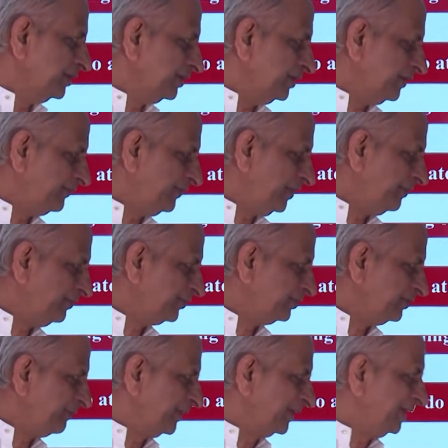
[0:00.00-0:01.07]
it forms
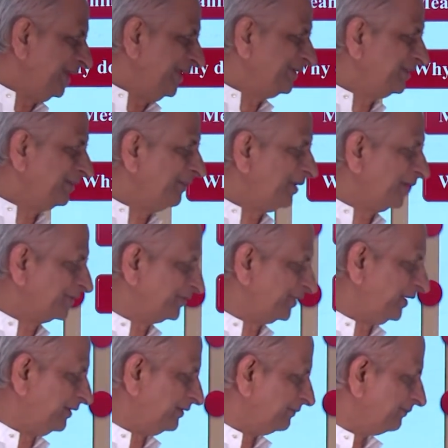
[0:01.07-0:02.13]
magnesium
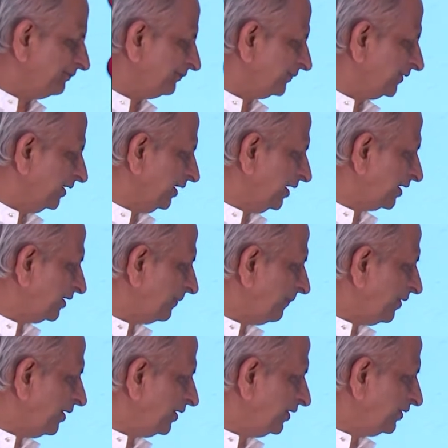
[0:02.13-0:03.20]
oxide. Here the
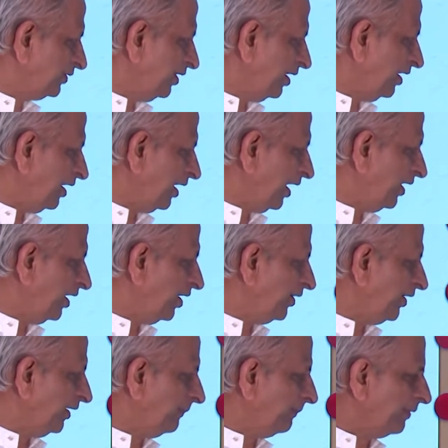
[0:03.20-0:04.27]
bond is called
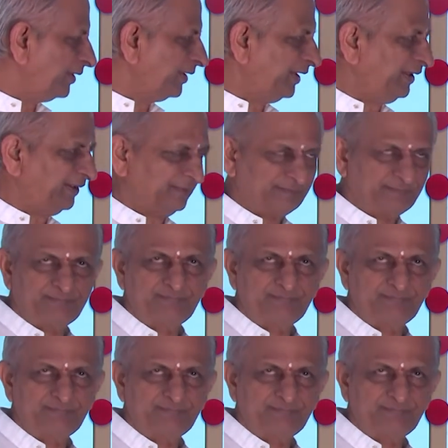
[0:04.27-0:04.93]
ionic bonding.